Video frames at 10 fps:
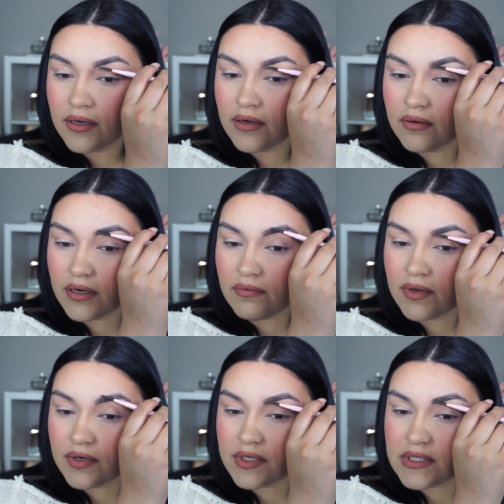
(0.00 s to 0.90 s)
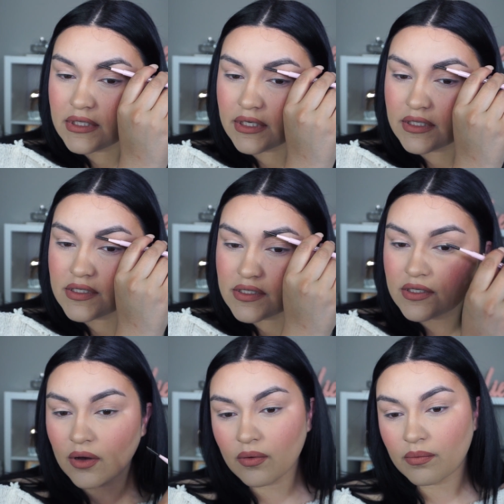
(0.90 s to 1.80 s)
You know what I'm noticing? That it's
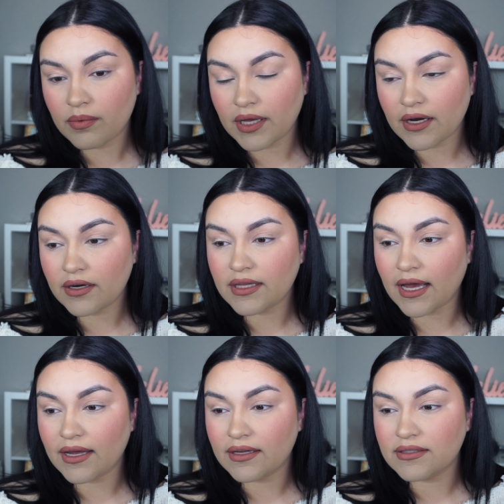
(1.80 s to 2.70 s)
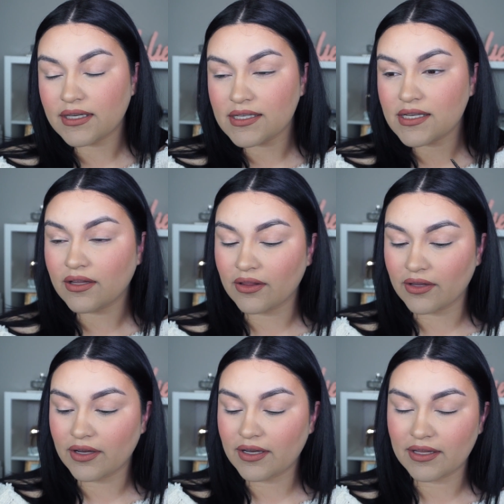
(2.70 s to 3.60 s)
so weird that it doesn't
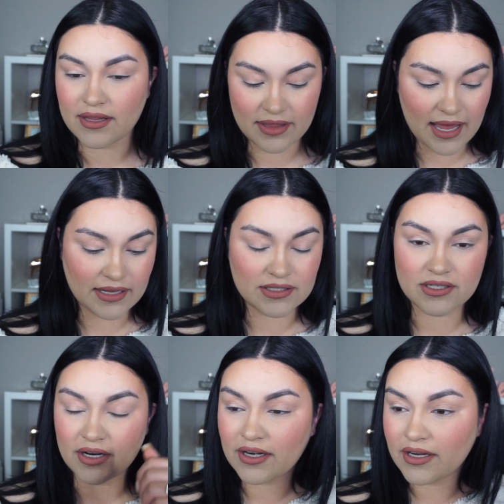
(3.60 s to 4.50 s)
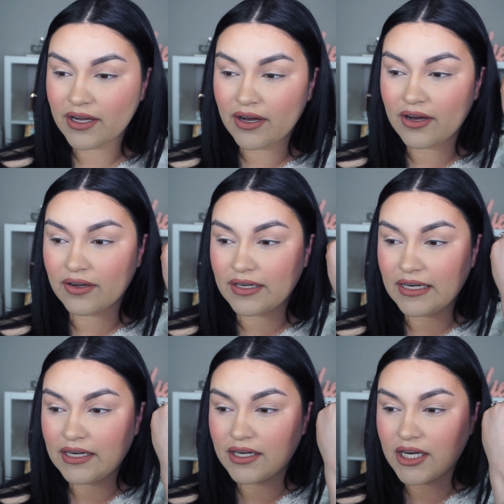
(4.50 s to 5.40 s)
look that dark on
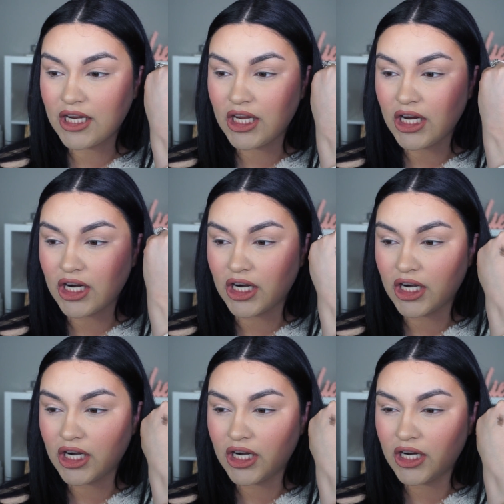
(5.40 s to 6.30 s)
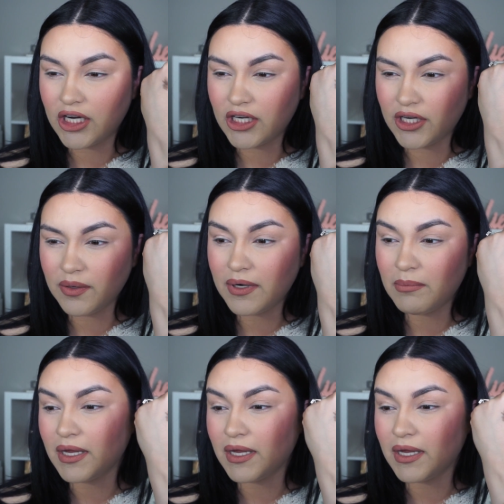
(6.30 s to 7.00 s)
hair. Do you know what I